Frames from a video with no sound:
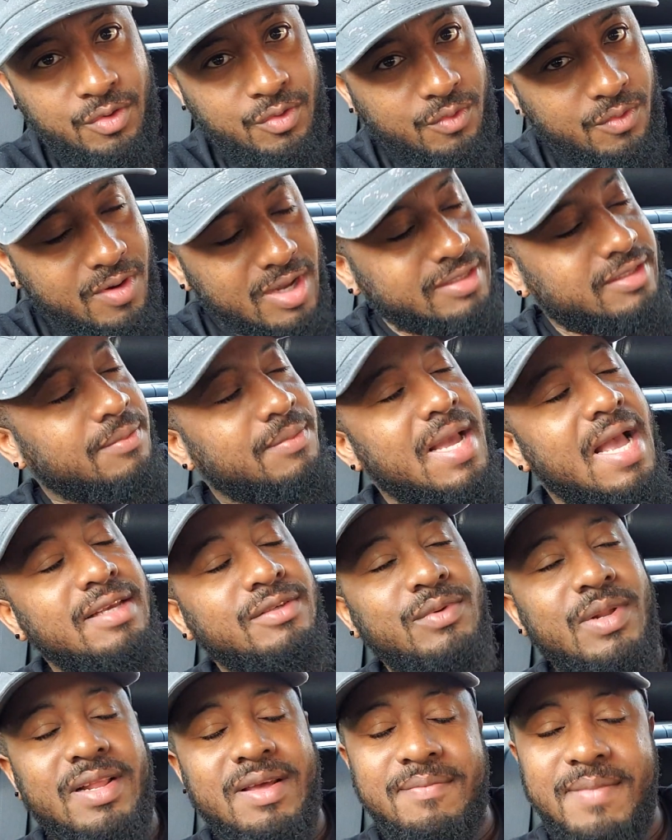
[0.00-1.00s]
What's up, guys?
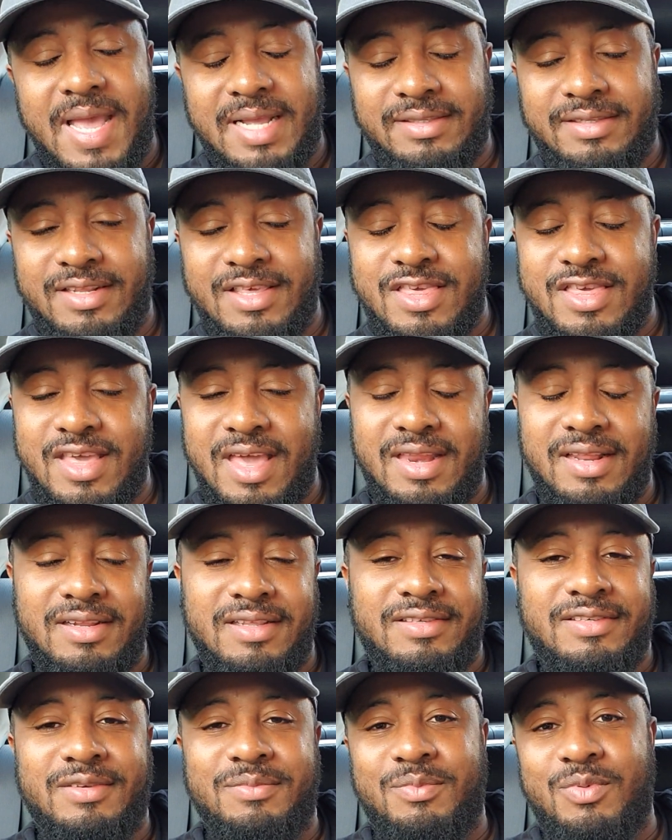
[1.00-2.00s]
Welcome back to the channel.
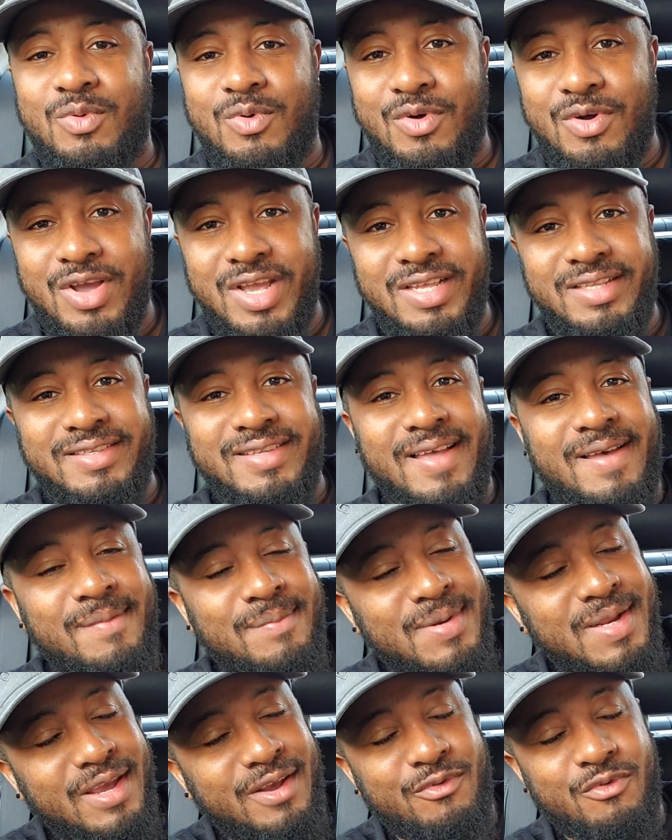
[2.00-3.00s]
It's your boy
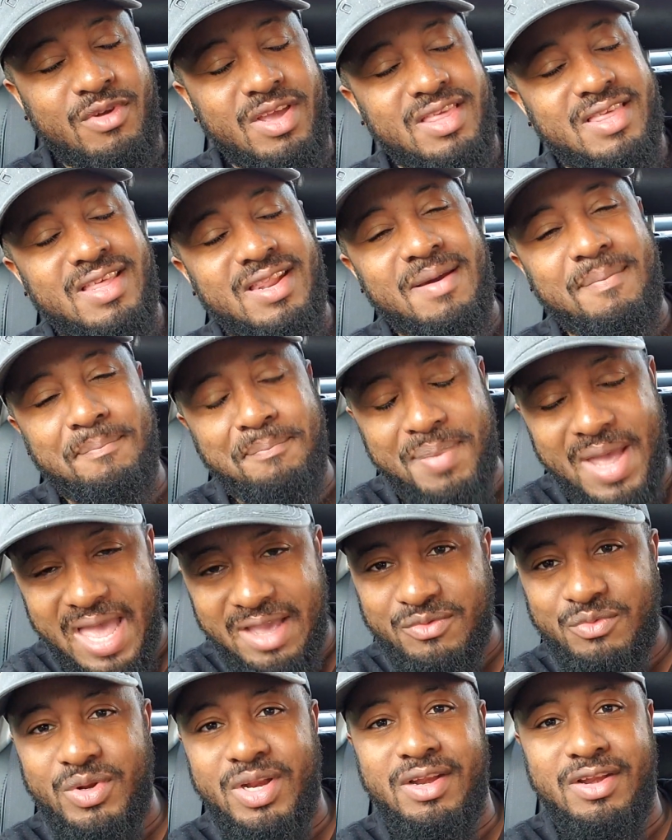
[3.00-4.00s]
Dominic Rich, and I'm
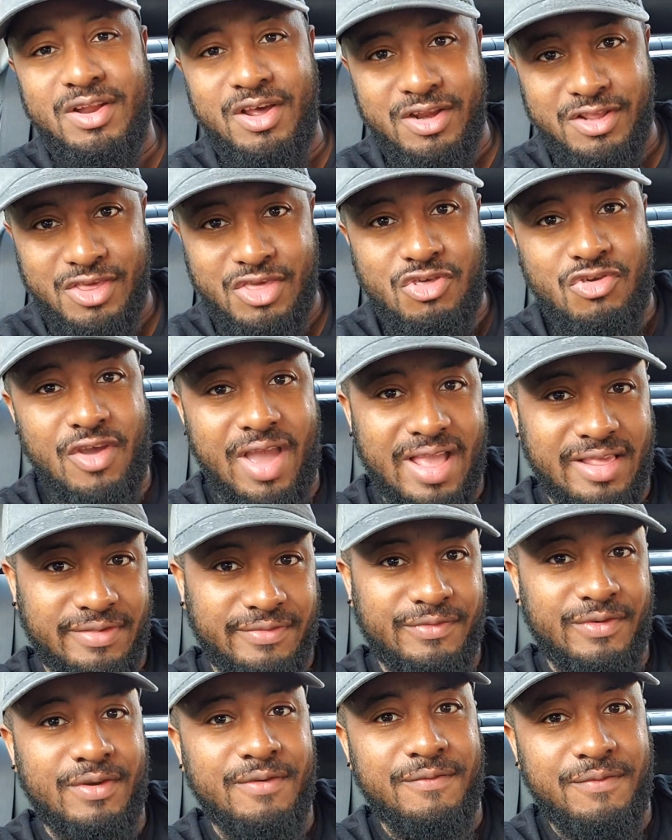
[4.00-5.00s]
back with another
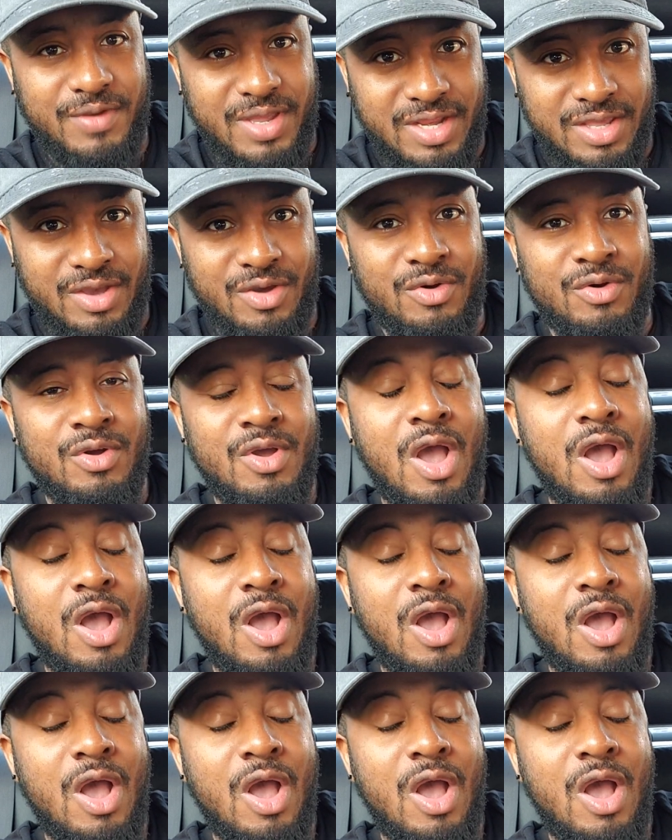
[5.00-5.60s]
transfer video.